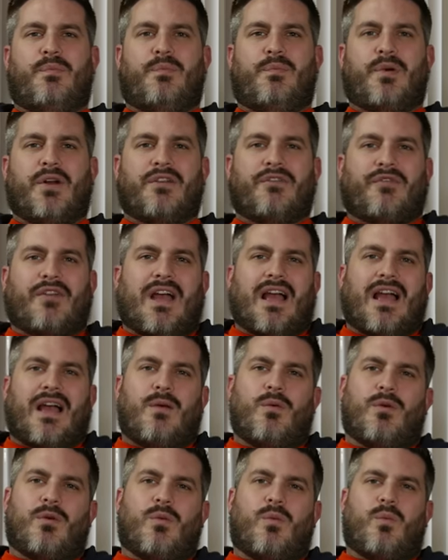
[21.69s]
but if
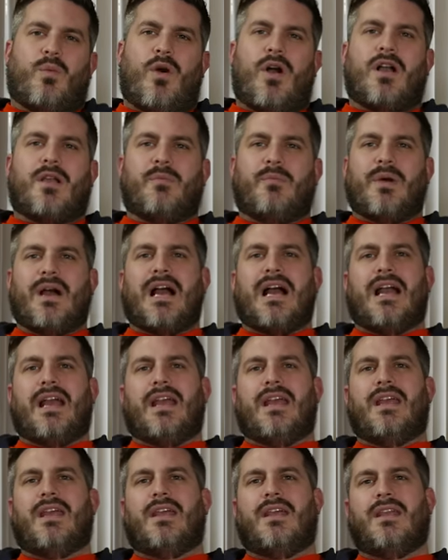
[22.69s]
I were to walk
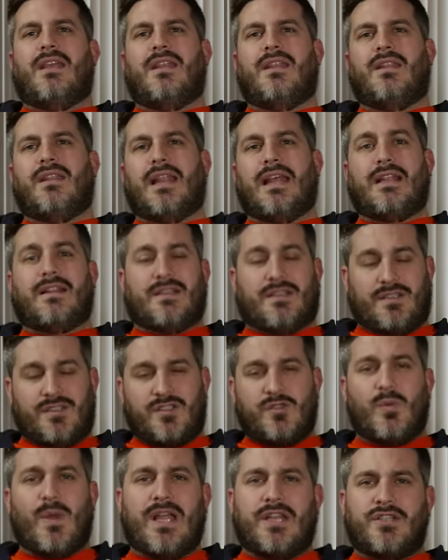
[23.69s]
by like the
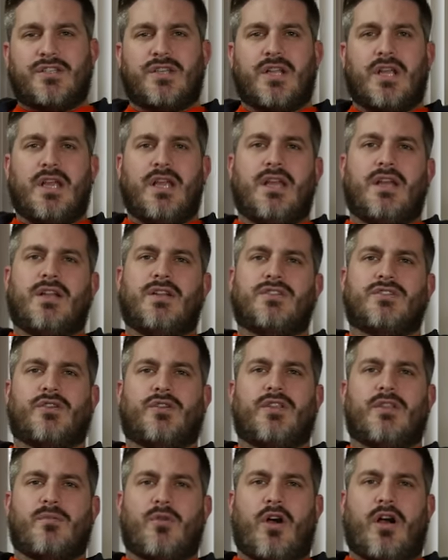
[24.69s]
switch,
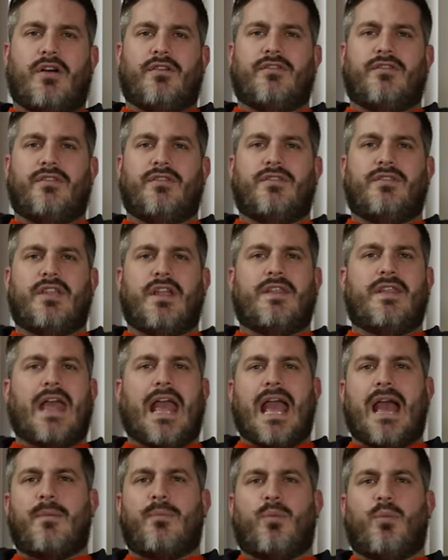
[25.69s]
turn them off, then the
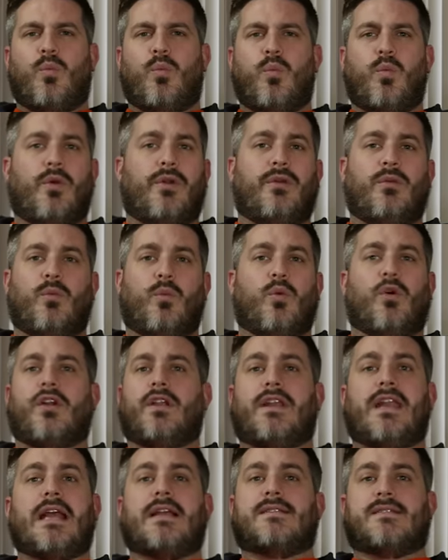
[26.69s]
app wouldn't work
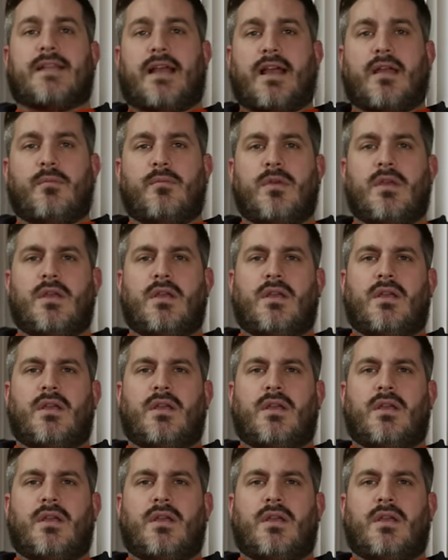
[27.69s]
next time.